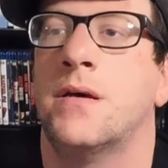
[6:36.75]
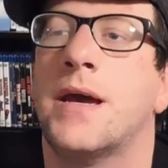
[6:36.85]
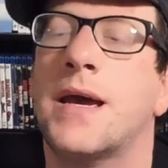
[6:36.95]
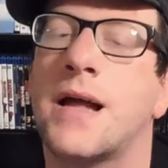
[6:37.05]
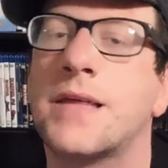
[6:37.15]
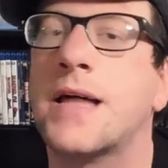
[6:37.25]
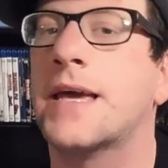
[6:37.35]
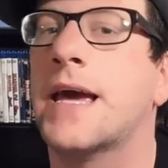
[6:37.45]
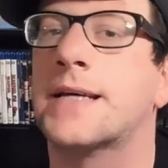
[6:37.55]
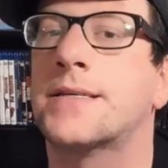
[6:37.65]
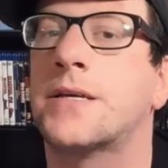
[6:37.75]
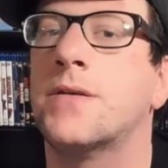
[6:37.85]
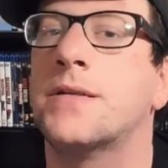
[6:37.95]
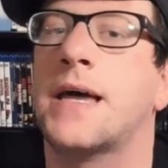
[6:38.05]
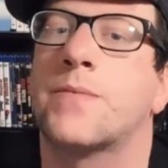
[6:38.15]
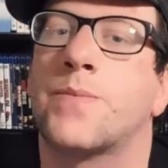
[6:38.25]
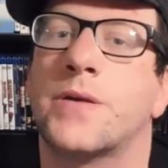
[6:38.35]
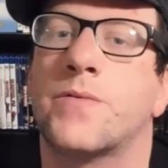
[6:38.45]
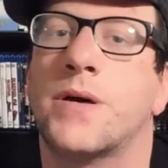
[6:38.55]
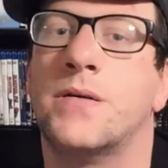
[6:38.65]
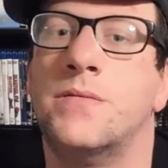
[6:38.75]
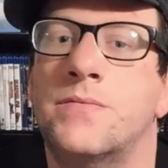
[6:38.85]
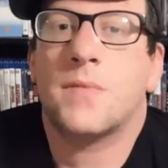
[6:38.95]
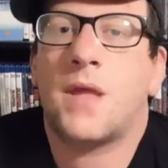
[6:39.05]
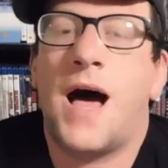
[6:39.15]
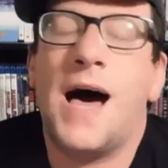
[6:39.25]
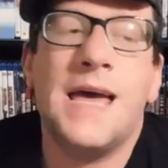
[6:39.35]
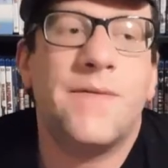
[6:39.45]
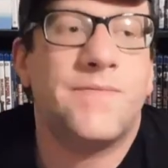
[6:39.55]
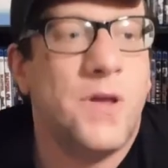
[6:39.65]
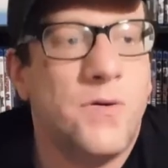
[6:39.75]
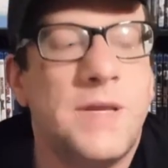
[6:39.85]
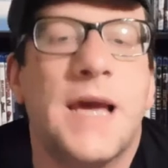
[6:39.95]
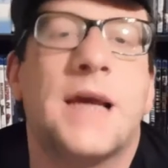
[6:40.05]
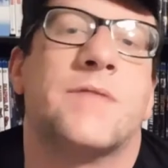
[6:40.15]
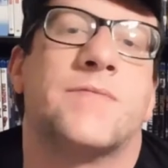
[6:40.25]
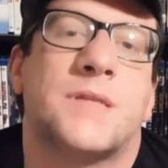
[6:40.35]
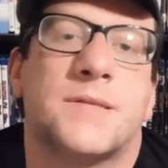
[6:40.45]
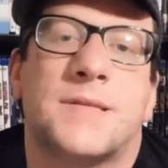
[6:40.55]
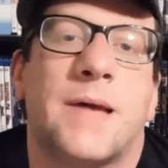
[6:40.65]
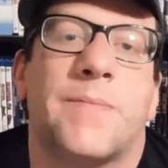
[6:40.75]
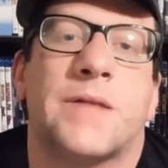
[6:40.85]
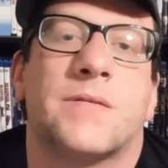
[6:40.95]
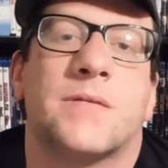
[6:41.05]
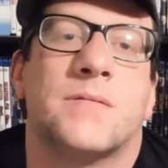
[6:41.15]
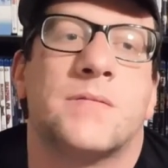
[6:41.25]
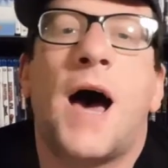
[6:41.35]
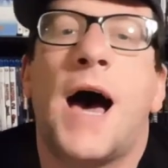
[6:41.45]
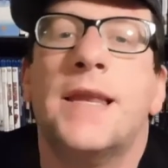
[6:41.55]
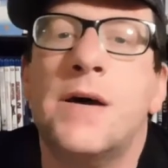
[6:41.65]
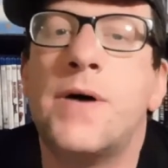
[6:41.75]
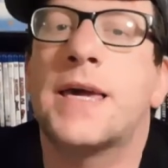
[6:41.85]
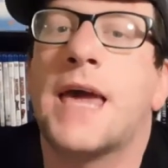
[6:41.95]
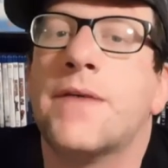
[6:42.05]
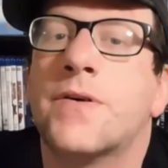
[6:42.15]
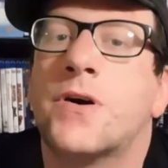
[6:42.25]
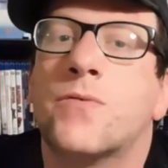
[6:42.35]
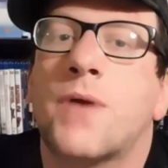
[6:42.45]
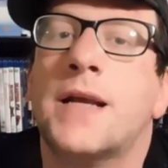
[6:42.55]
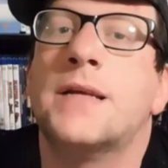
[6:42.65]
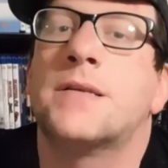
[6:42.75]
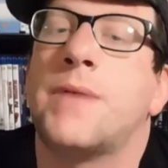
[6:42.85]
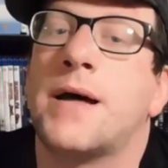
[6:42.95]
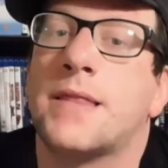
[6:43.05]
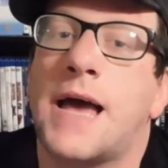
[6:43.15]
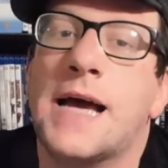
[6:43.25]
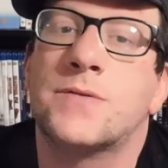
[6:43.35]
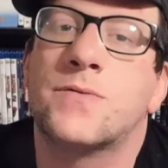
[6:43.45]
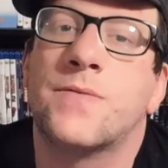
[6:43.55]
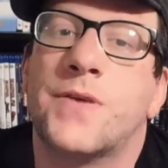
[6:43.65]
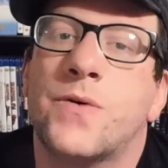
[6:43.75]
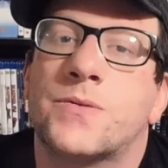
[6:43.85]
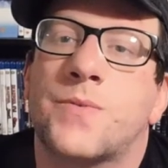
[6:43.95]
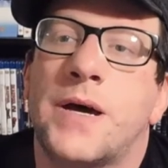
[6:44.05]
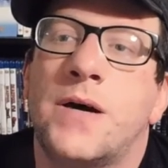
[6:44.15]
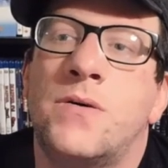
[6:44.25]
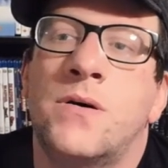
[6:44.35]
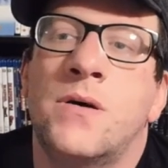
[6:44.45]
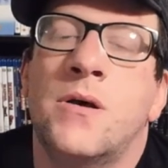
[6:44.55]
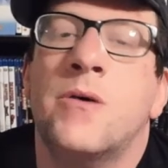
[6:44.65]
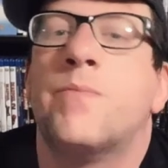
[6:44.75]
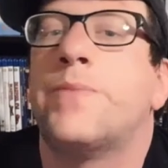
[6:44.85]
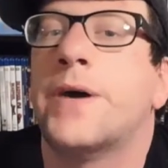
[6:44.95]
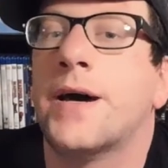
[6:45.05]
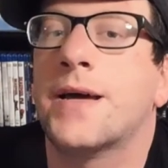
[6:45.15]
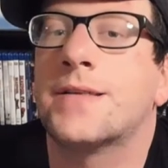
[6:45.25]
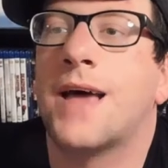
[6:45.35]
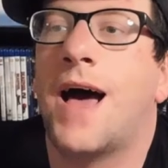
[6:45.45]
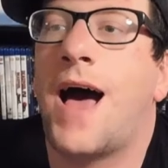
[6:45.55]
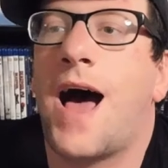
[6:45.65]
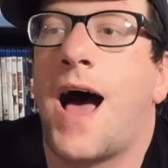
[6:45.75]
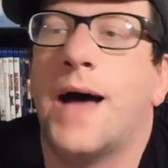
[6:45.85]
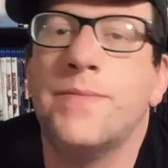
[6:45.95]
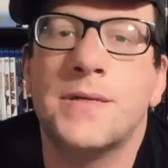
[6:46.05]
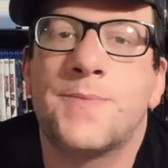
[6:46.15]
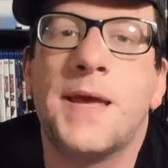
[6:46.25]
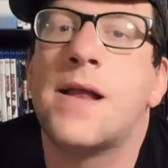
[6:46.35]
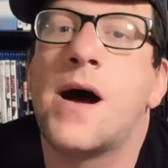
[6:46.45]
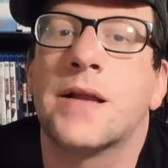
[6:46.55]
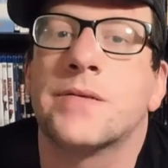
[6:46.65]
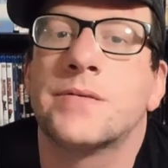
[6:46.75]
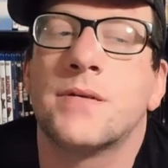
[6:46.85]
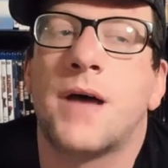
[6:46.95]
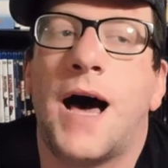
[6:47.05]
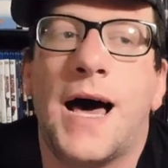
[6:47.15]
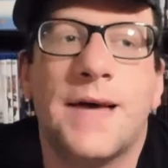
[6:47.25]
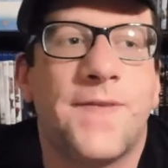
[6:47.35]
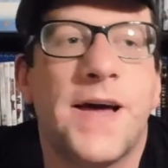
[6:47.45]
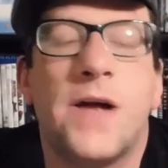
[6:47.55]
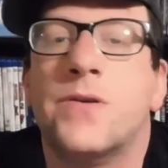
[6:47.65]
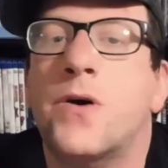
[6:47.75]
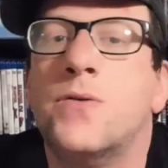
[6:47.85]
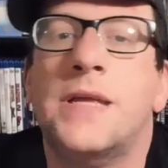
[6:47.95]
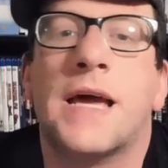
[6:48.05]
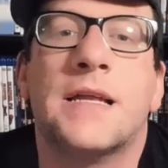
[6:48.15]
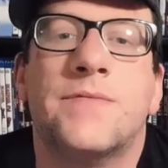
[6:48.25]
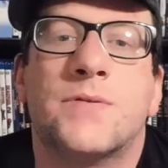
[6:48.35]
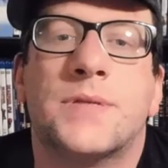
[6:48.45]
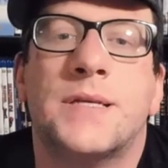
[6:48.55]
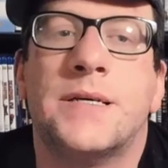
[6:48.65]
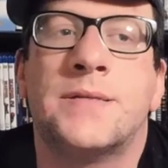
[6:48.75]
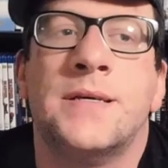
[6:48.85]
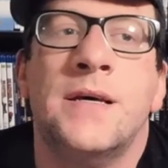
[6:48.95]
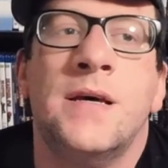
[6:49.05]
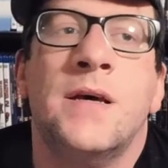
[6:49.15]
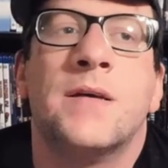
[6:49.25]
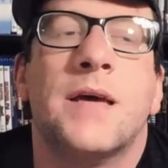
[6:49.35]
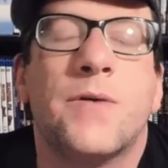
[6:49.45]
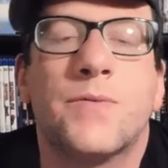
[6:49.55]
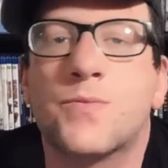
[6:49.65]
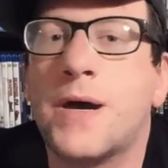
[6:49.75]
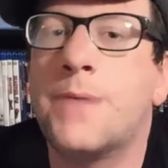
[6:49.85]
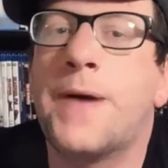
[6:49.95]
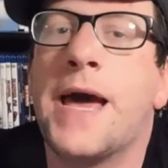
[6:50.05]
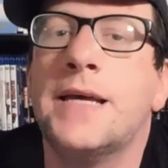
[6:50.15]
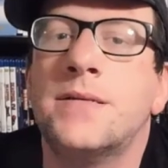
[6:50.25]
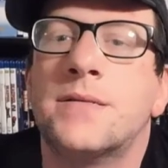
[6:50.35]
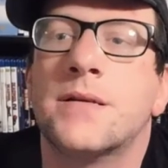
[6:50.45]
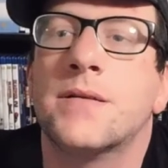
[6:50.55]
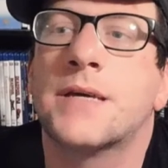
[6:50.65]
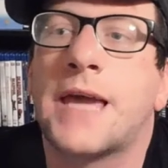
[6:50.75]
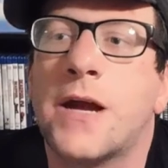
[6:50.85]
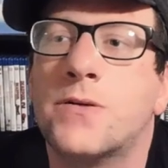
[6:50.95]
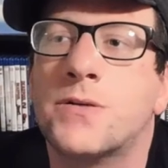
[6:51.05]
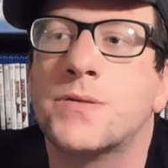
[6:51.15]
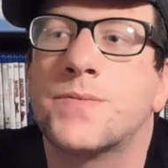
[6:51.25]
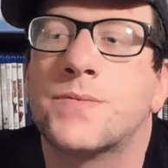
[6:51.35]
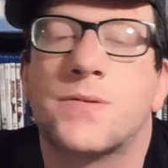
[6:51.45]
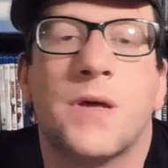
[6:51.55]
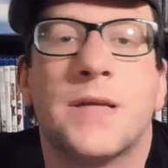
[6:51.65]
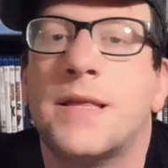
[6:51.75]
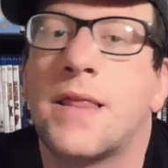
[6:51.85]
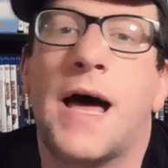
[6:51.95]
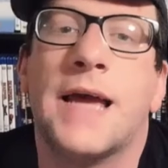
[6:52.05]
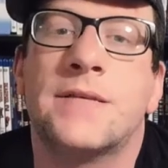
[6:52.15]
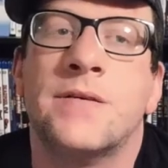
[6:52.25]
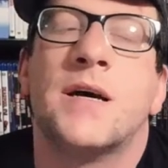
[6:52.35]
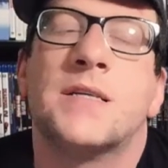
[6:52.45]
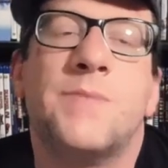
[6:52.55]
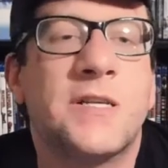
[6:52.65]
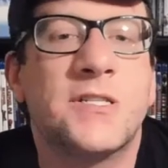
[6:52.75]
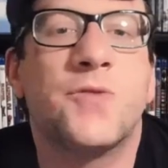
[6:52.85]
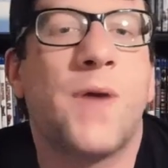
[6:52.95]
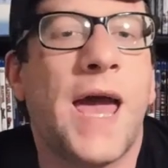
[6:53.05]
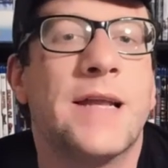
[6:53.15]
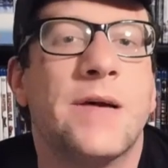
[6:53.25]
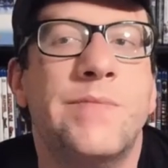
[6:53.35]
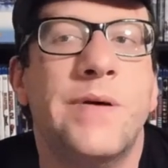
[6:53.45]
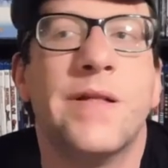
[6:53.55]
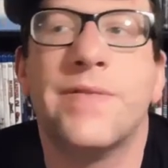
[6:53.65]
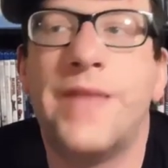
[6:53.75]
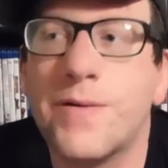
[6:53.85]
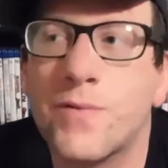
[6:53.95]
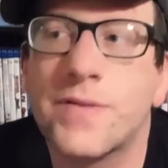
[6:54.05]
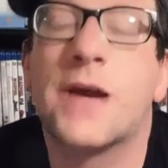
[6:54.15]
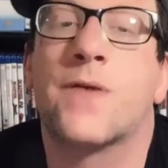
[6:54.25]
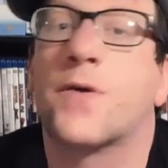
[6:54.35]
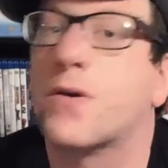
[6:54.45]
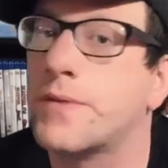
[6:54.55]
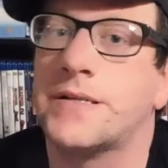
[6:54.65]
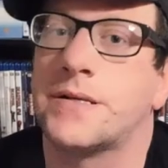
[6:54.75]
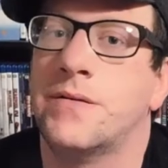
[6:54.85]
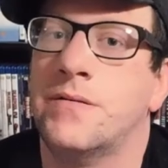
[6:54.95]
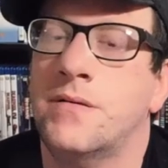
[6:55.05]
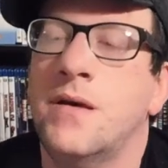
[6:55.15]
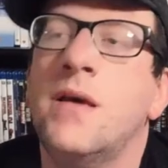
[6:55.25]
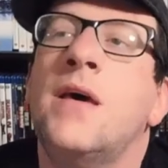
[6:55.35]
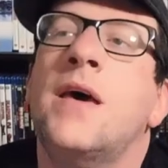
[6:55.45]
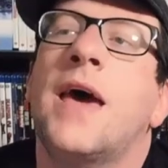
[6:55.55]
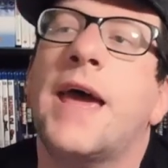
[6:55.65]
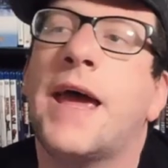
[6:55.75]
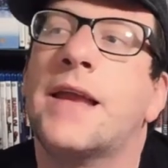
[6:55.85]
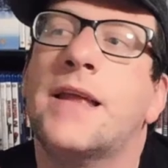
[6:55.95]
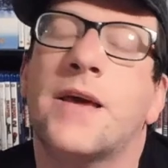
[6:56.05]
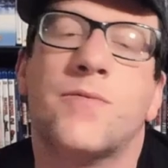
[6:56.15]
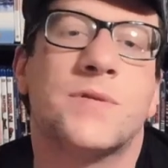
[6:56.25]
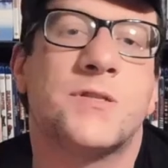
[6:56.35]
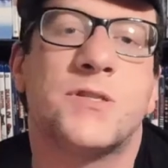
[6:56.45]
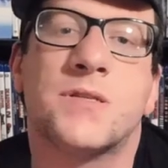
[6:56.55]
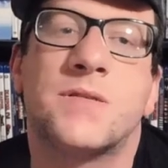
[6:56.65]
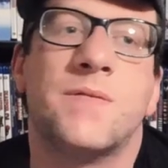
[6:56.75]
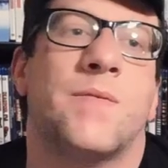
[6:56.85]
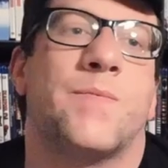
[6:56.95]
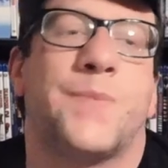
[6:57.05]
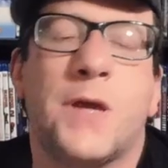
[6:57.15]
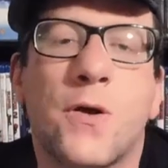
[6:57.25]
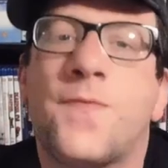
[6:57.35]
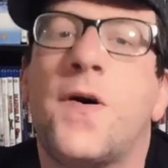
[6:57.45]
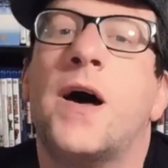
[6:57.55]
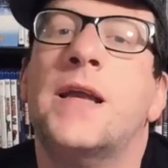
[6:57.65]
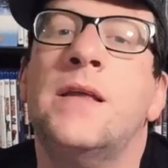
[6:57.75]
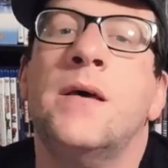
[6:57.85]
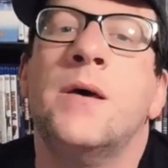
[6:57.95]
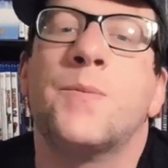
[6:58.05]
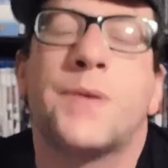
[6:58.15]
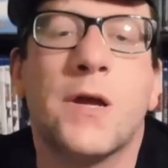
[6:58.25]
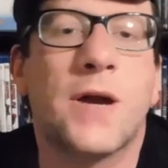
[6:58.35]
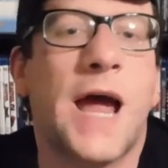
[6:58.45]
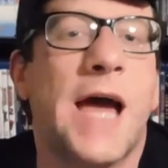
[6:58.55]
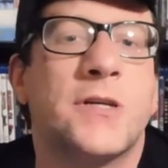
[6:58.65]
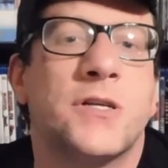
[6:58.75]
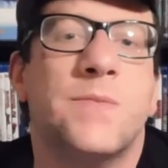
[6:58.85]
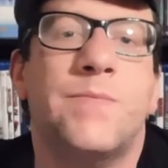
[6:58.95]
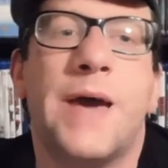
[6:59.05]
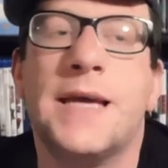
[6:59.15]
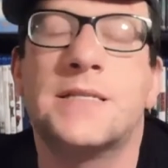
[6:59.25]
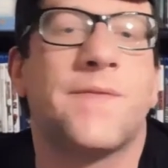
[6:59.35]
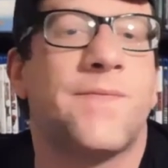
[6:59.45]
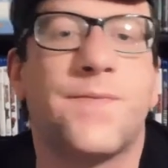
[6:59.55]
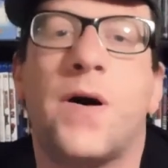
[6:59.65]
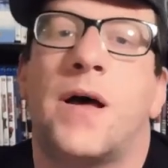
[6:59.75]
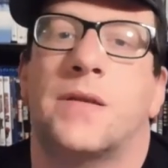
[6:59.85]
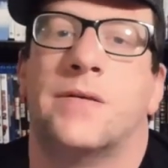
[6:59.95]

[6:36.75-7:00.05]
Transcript: And I thought they executed that pretty well. I have no negatives to say about this. I know I gave a good rating to my last review as well, but I'm just being honest. I found no negatives with this. It was well-paced. The characters were a delight. As much as you hate them, they were there for a reason. And it was just pure fun, pure action-based fun.